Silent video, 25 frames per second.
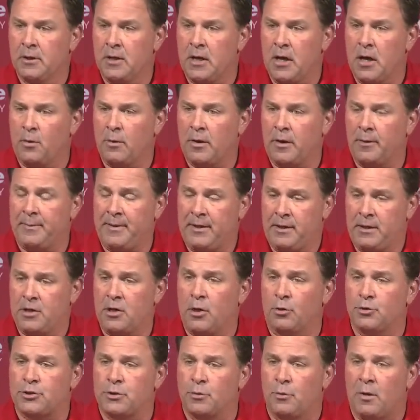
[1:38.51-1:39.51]
uh, whether it be
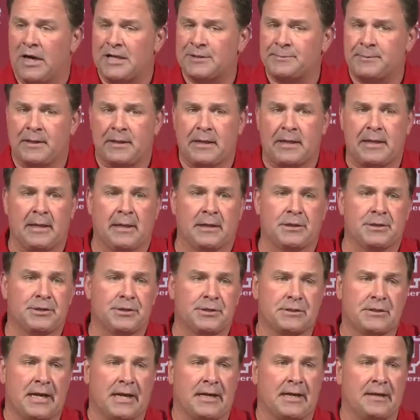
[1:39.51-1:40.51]
coaching wise, but then
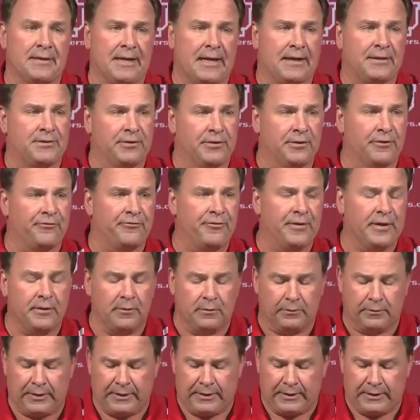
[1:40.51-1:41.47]
kids taking that to the field.